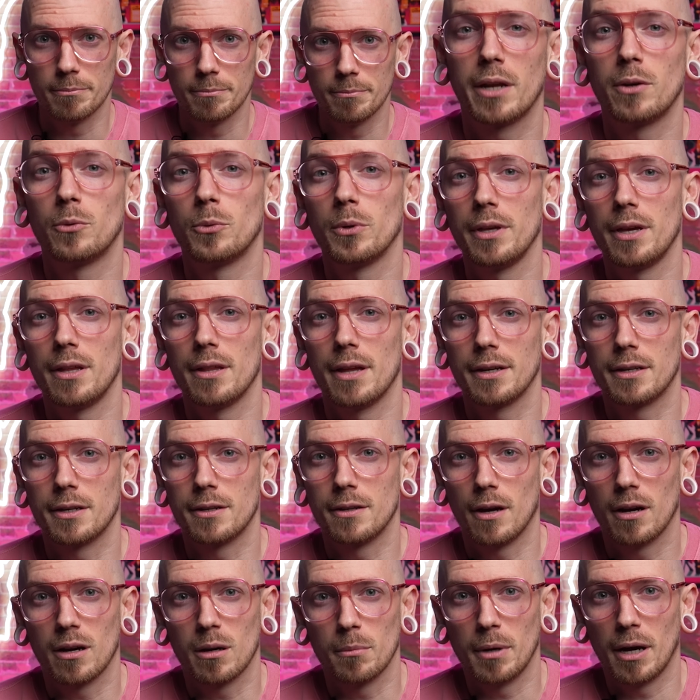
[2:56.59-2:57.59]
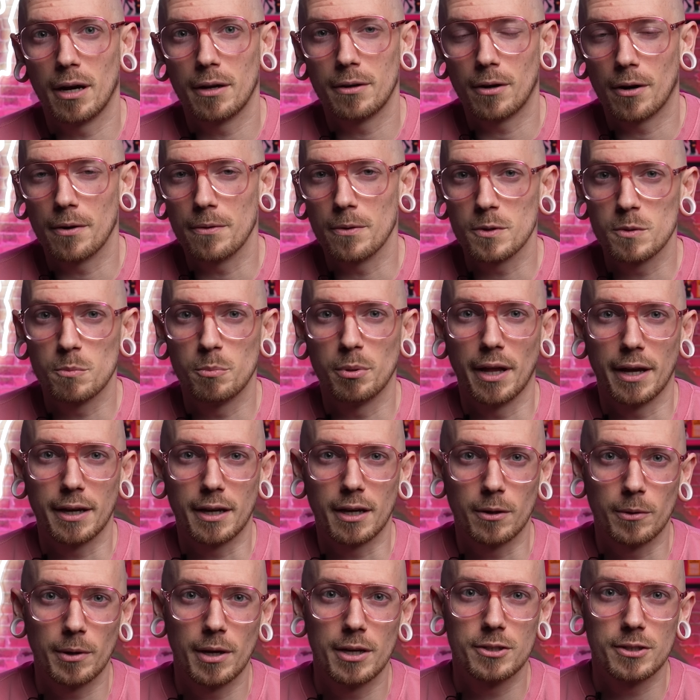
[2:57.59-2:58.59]
What I'd really like to talk about are those
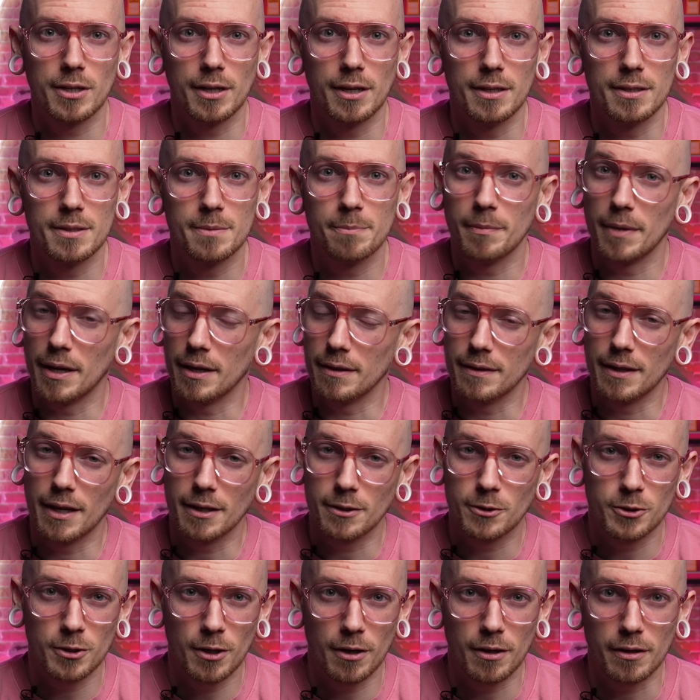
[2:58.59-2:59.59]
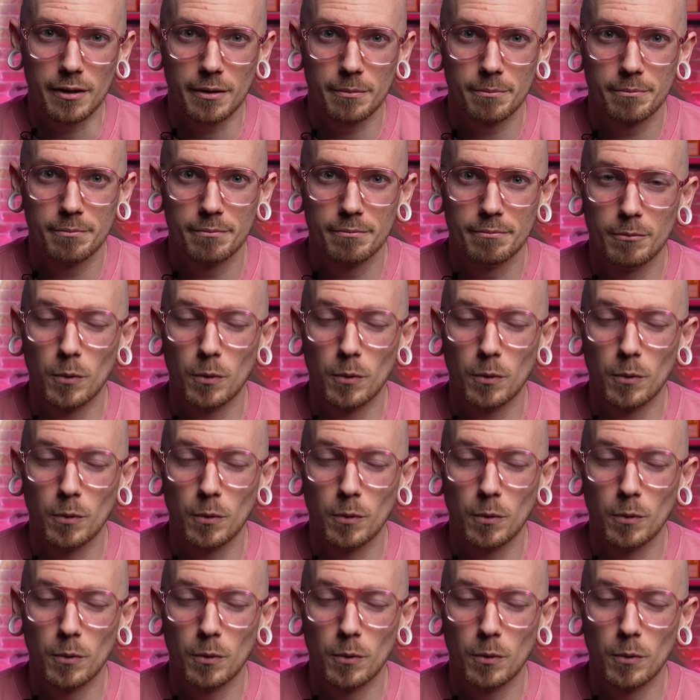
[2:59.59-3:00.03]
black and gray shades, and that shark.